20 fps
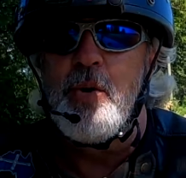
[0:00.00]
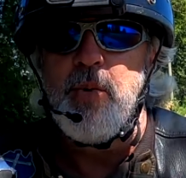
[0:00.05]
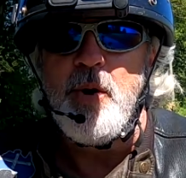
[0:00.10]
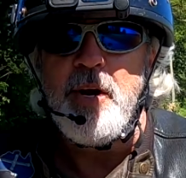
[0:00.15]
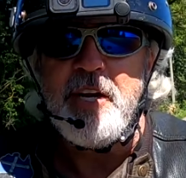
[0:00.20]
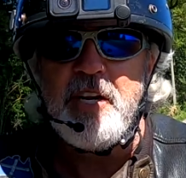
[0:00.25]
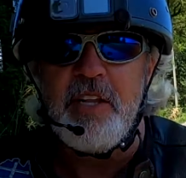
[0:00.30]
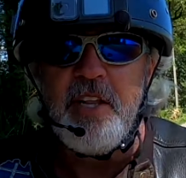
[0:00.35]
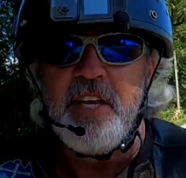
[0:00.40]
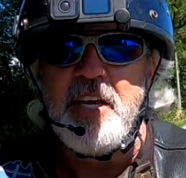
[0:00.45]

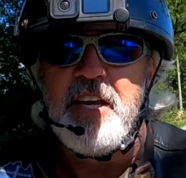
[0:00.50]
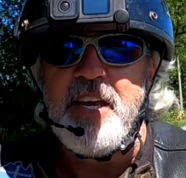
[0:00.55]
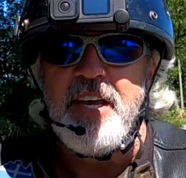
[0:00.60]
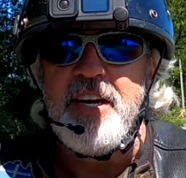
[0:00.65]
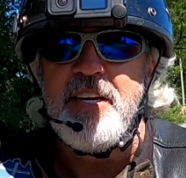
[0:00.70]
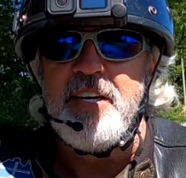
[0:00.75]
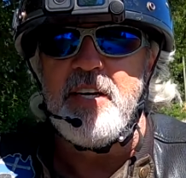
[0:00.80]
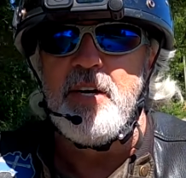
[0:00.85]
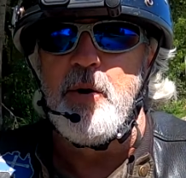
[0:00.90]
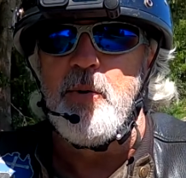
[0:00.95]
quickly get
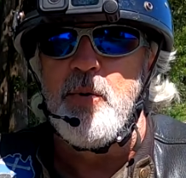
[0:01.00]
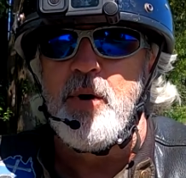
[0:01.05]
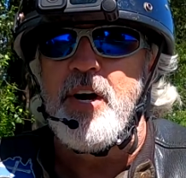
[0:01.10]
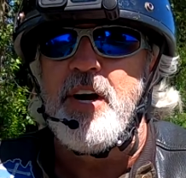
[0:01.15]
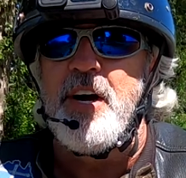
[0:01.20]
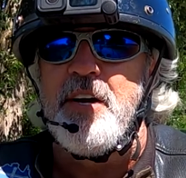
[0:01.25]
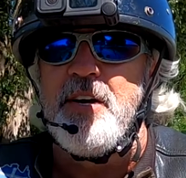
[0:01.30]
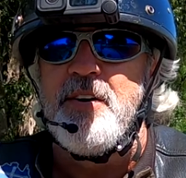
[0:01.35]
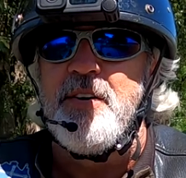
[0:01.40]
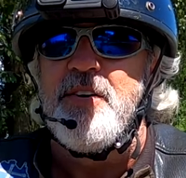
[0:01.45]
in a
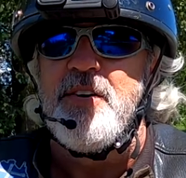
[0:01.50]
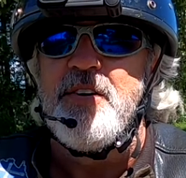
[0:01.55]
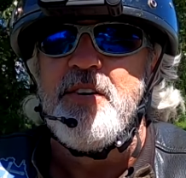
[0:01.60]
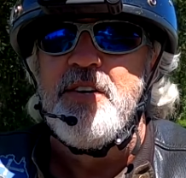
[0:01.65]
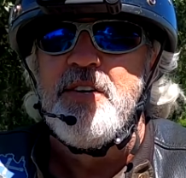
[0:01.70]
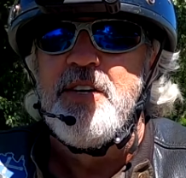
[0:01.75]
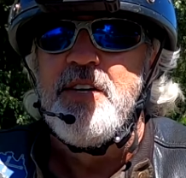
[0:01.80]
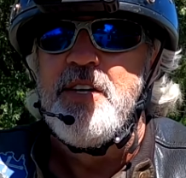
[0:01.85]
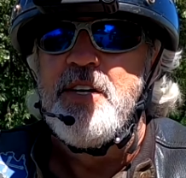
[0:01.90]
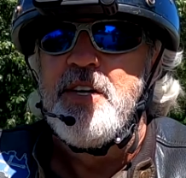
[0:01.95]
rut
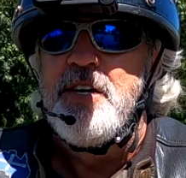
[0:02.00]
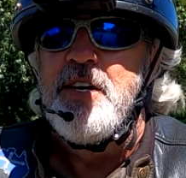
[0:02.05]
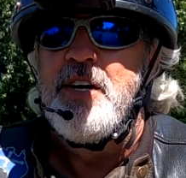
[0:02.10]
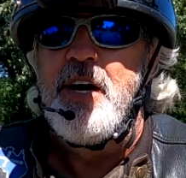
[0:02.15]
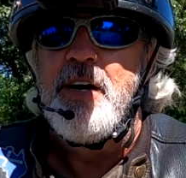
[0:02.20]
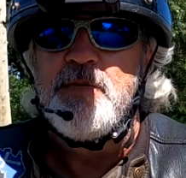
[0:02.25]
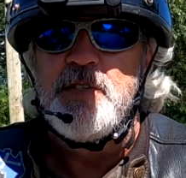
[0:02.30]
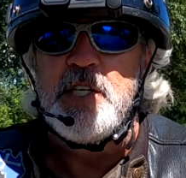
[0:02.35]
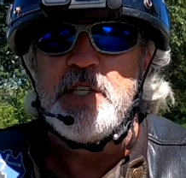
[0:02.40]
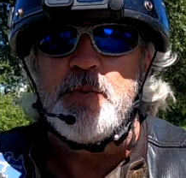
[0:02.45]

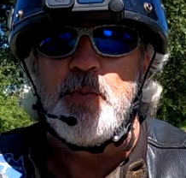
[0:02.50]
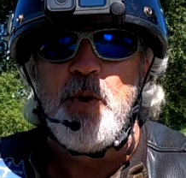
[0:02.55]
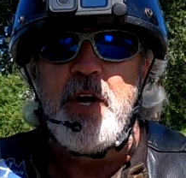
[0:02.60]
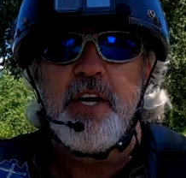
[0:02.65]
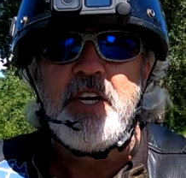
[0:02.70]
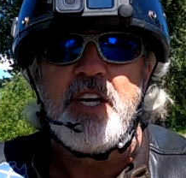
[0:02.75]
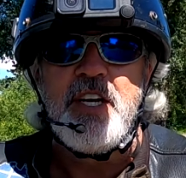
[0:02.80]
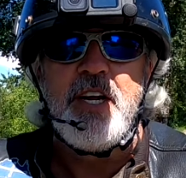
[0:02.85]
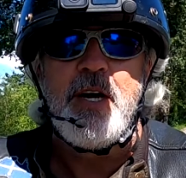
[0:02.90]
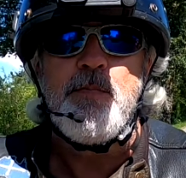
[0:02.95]
of just
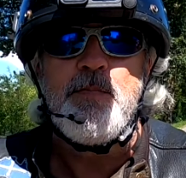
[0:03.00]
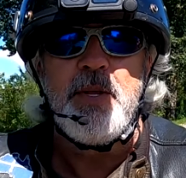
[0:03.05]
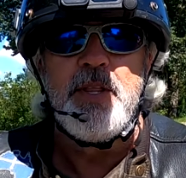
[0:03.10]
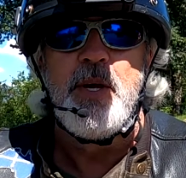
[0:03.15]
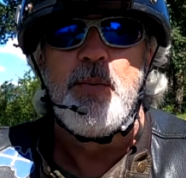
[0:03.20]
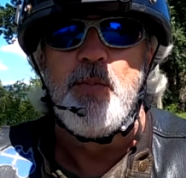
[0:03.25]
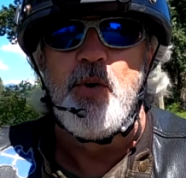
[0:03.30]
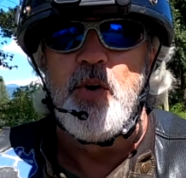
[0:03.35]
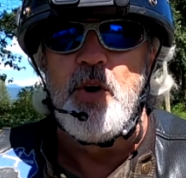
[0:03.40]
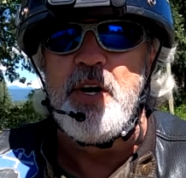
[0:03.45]
waking up in the
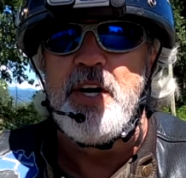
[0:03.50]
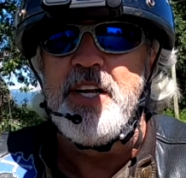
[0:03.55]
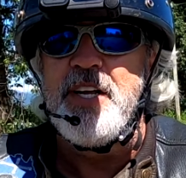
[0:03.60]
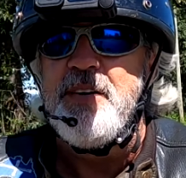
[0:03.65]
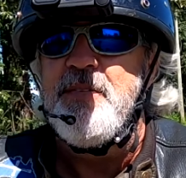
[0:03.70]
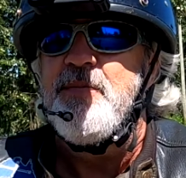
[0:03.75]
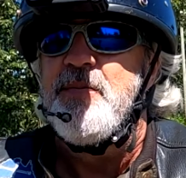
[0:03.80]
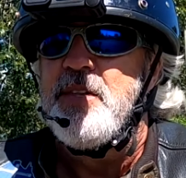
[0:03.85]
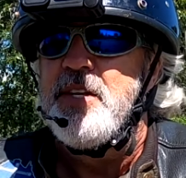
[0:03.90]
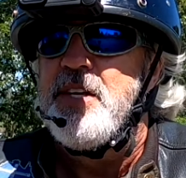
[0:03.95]
morning
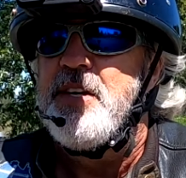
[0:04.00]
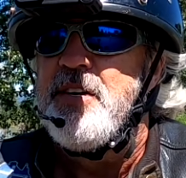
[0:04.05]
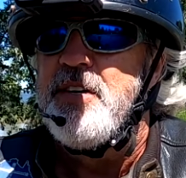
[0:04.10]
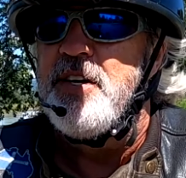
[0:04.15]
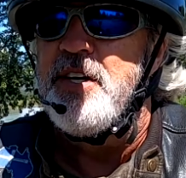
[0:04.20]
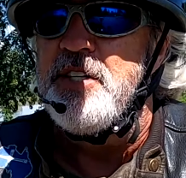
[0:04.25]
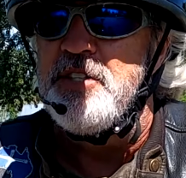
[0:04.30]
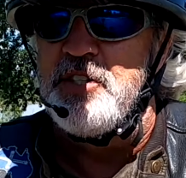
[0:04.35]
and